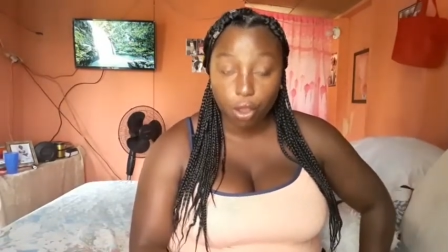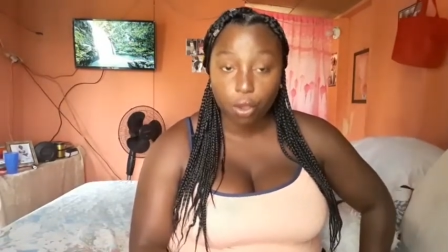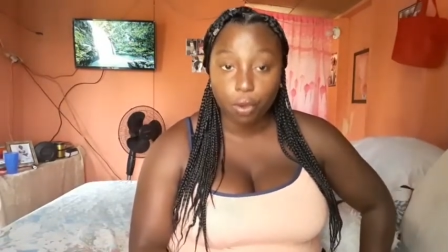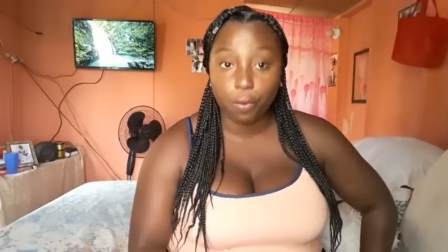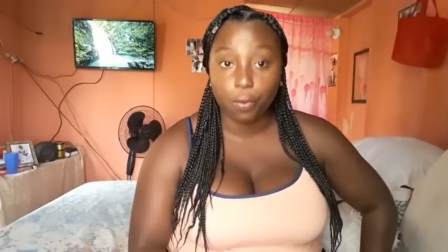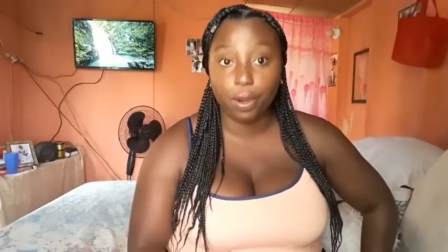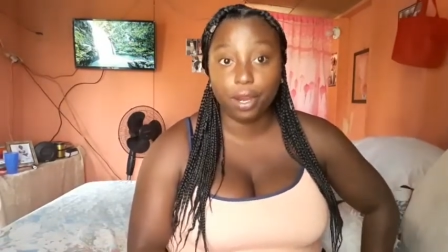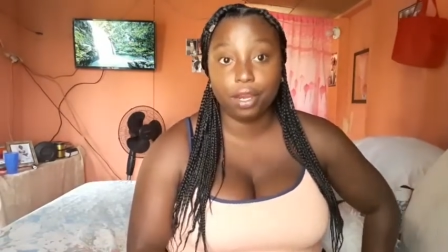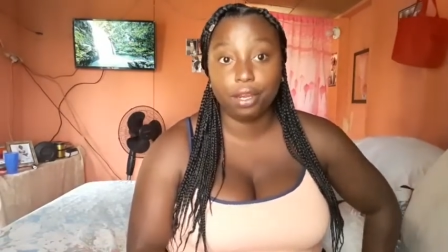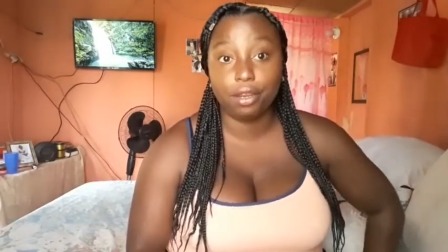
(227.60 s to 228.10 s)

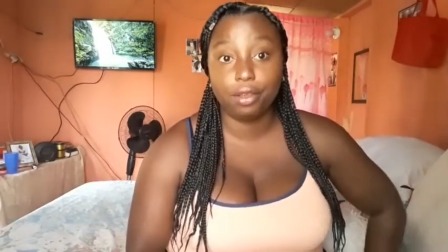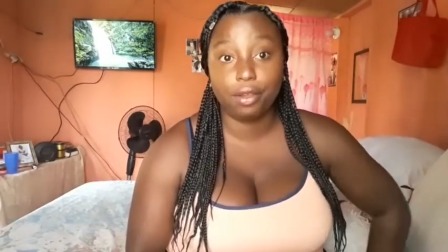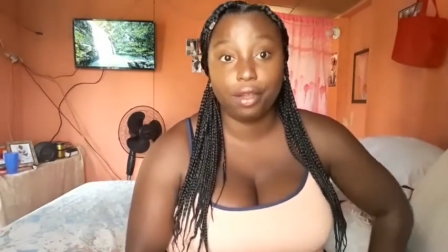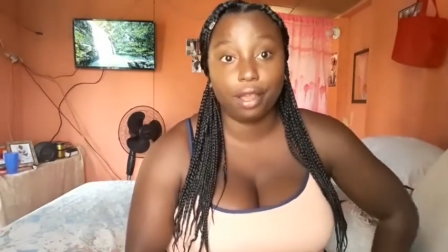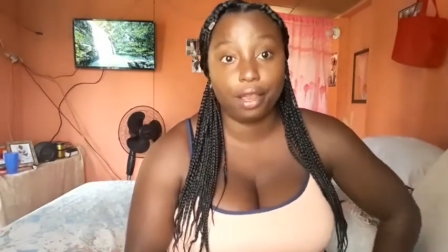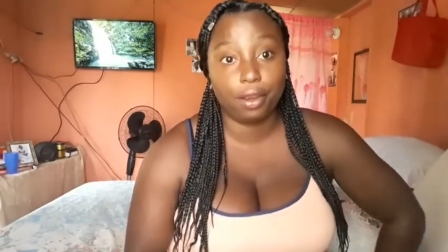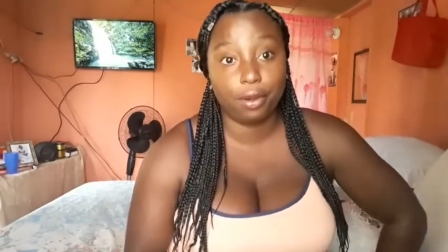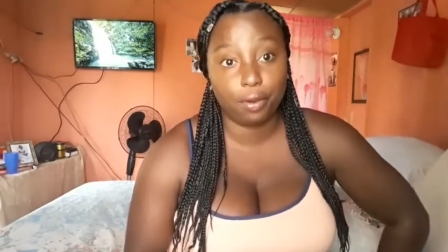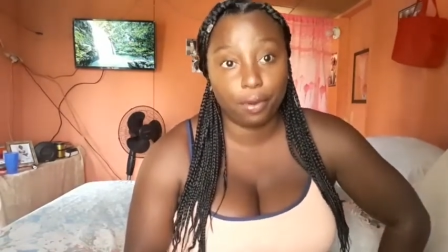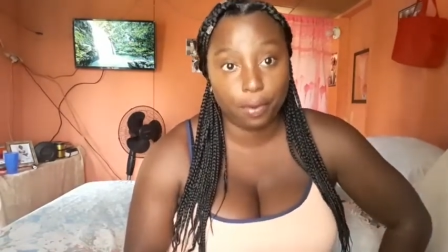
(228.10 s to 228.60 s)
Where do I
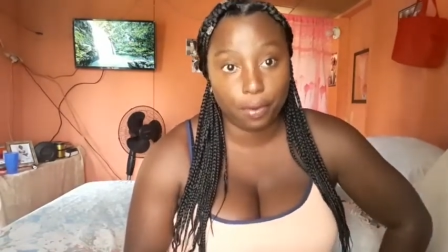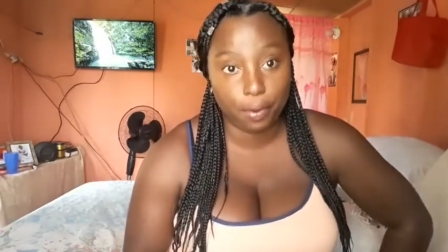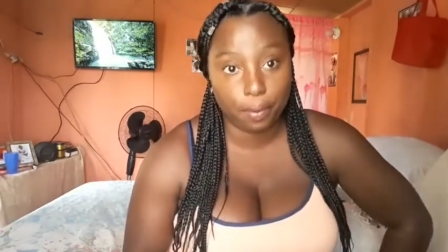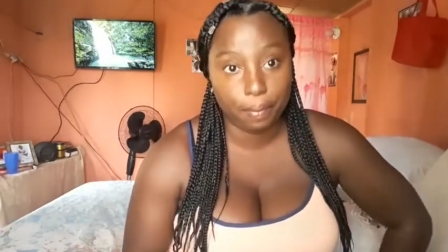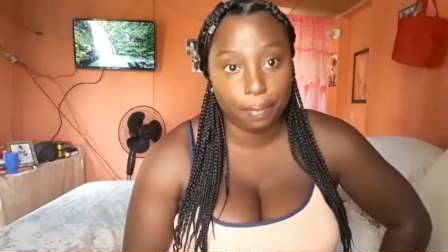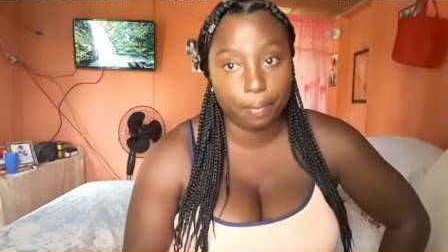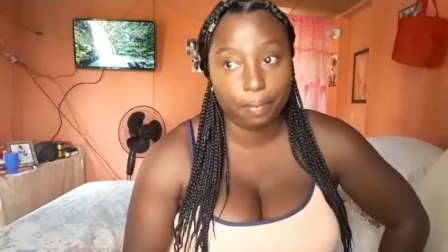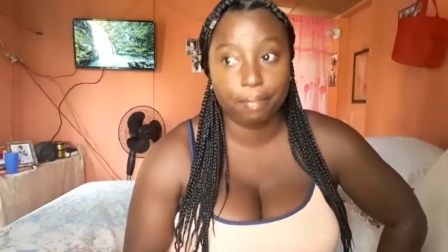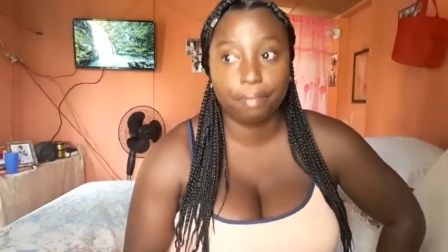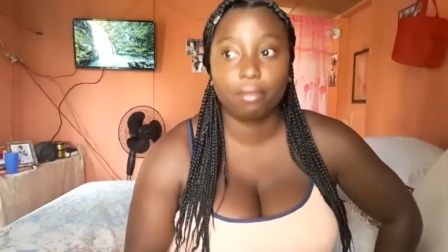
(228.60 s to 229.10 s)
grow?
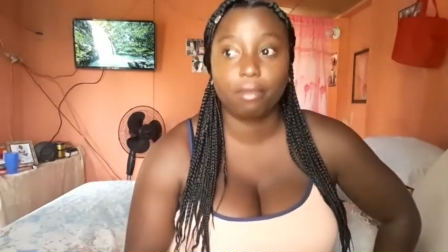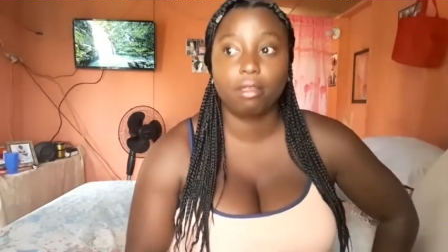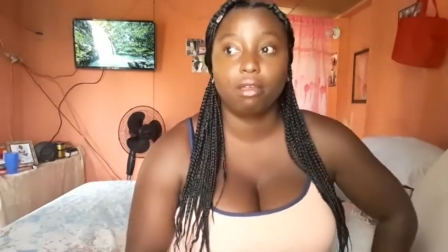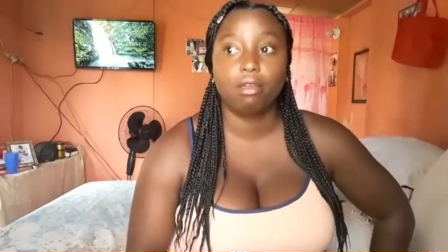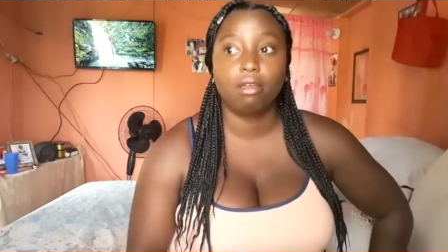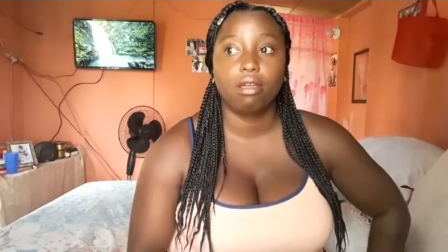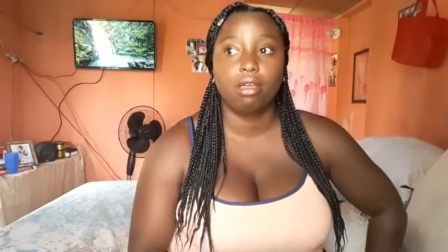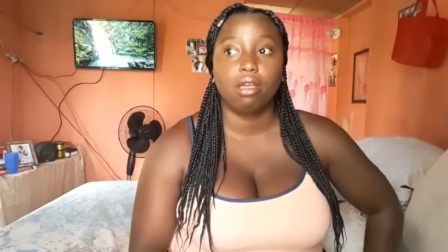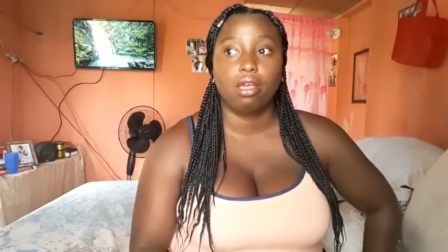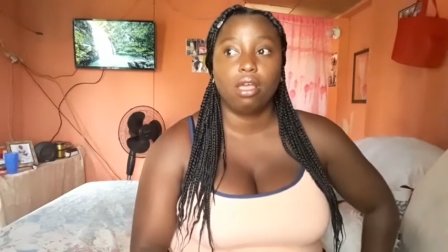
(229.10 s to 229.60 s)

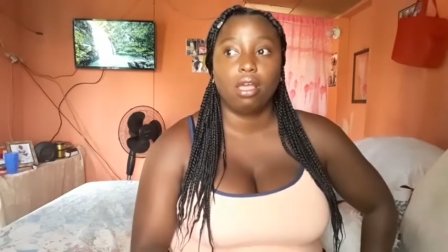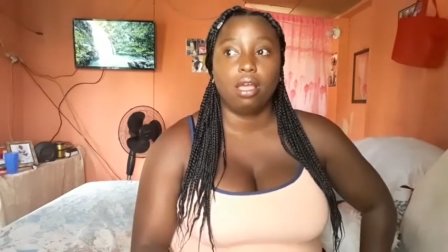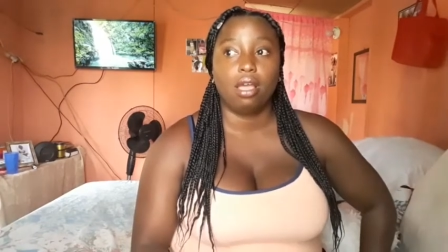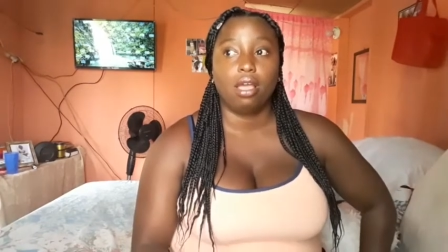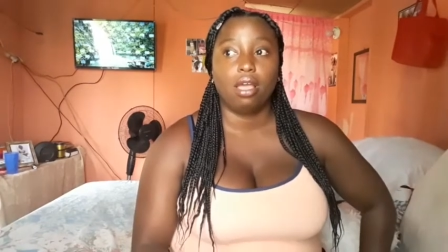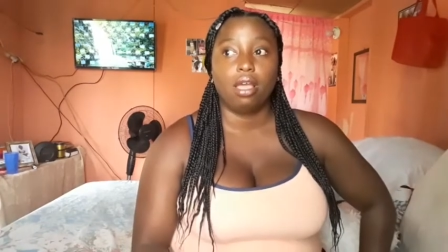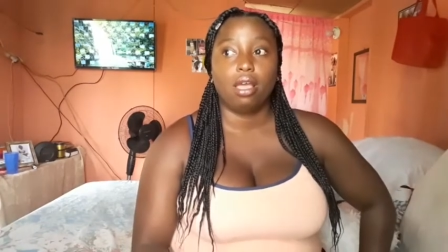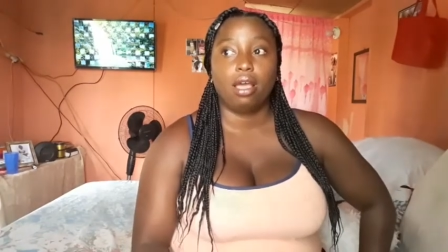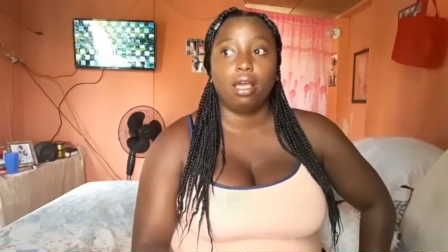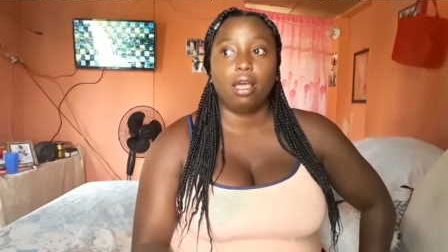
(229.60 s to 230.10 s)

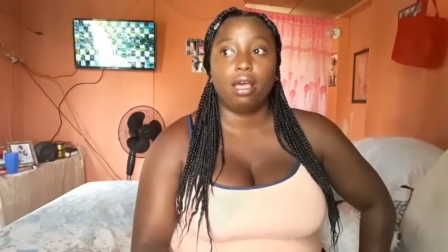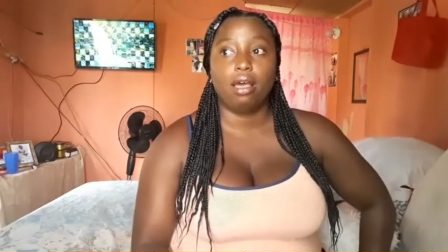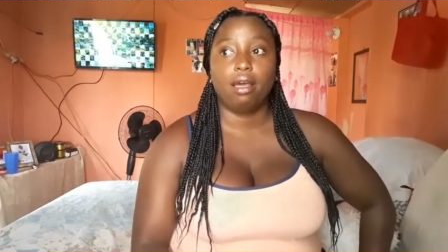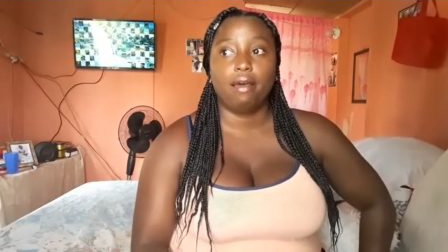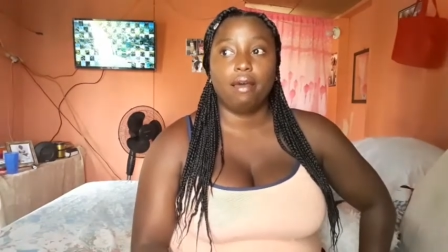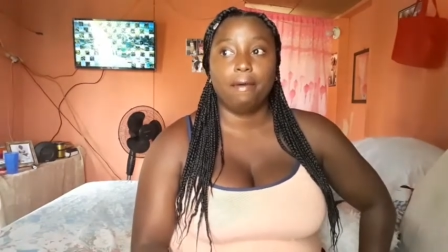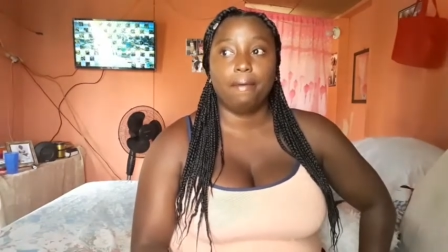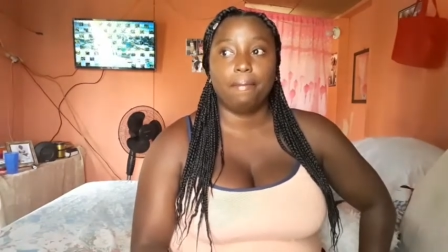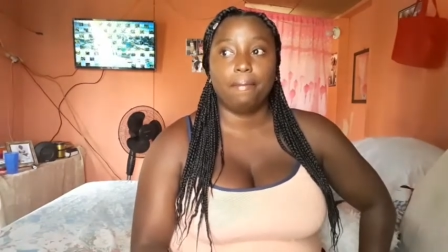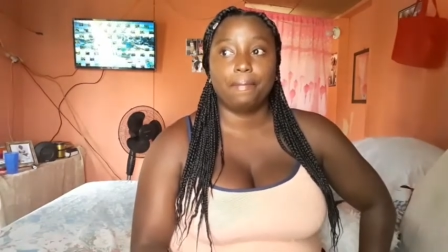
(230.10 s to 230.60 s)

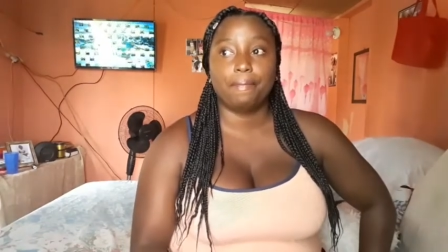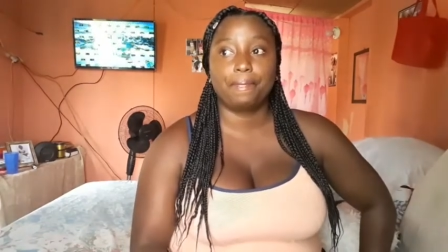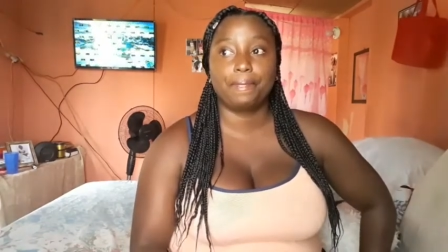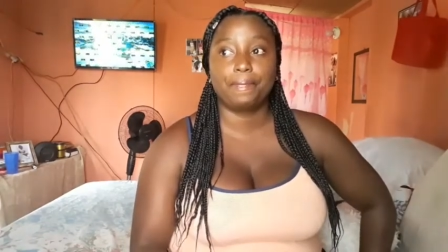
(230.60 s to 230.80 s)
Alright,